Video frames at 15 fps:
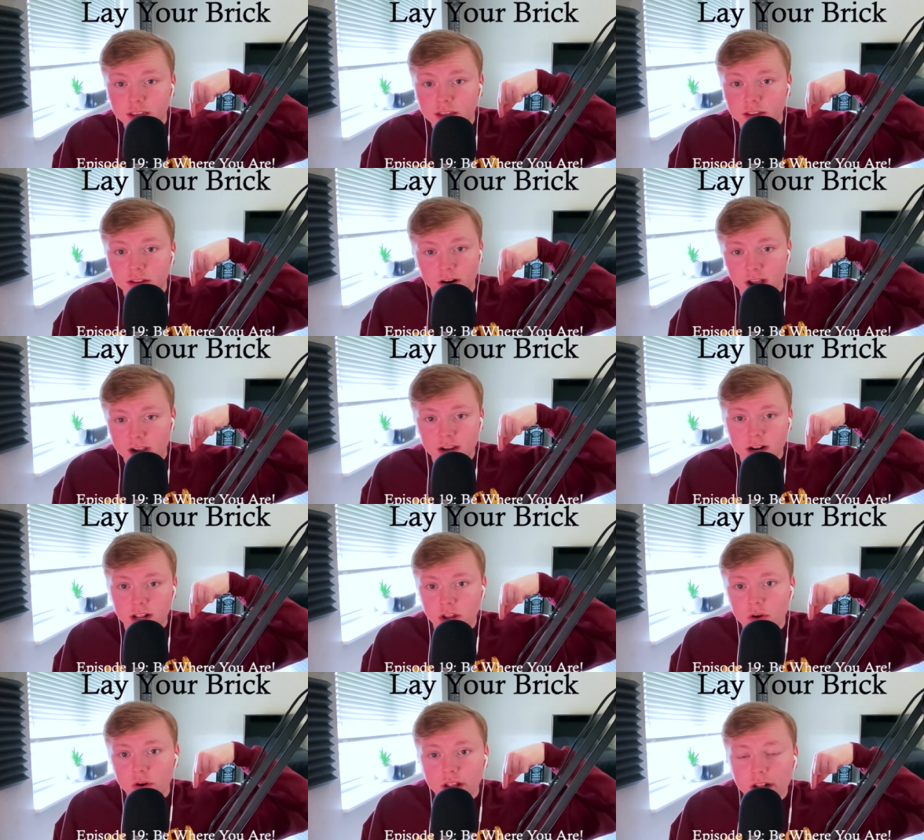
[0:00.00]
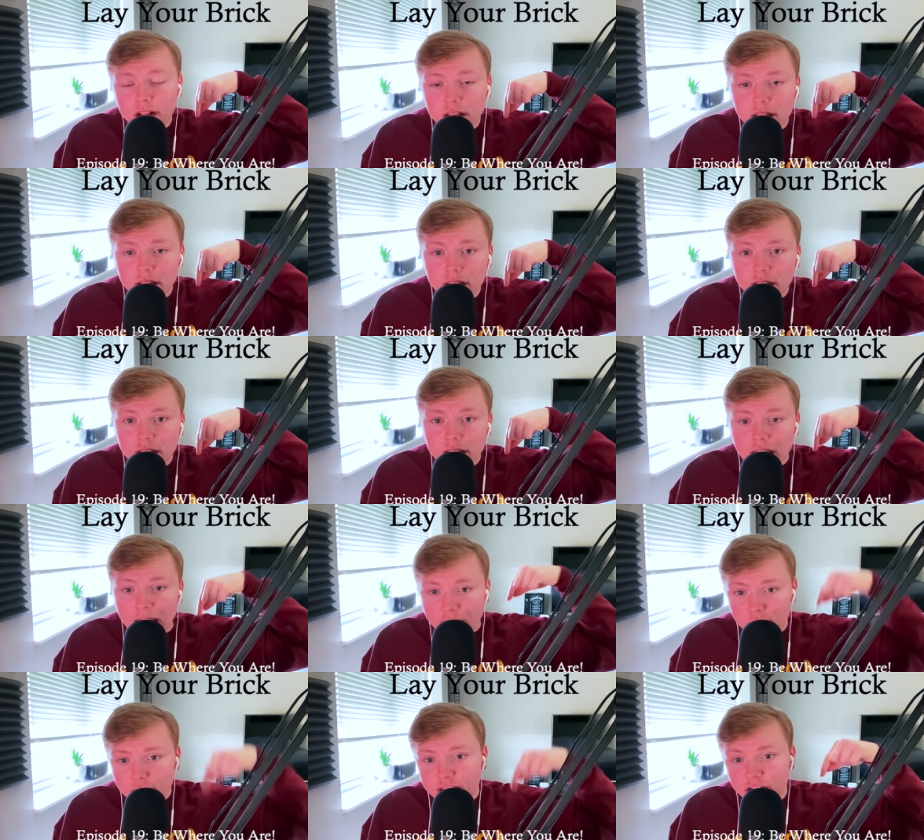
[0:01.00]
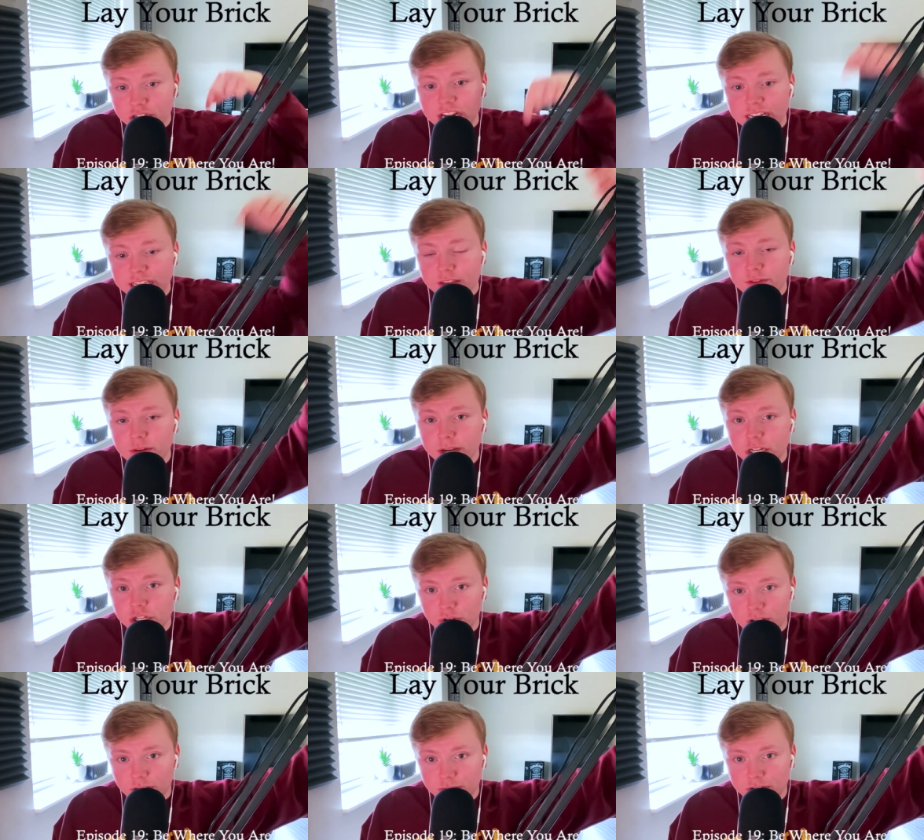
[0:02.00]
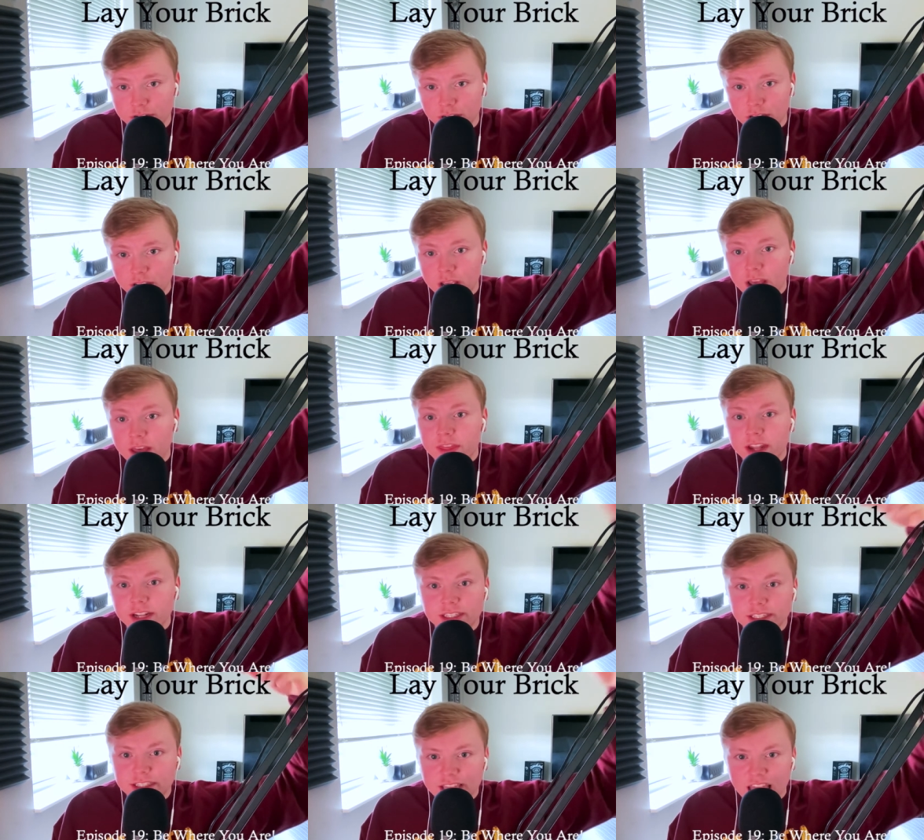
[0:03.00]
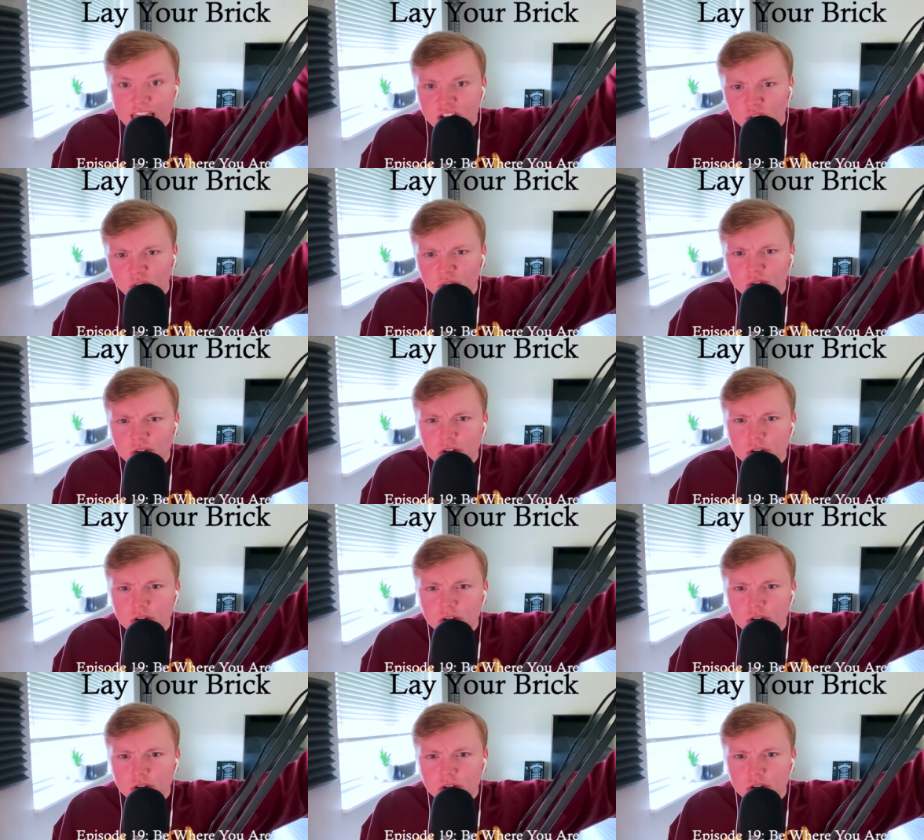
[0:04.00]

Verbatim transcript: They're not going to do it. I would rather chase after my dreams than settle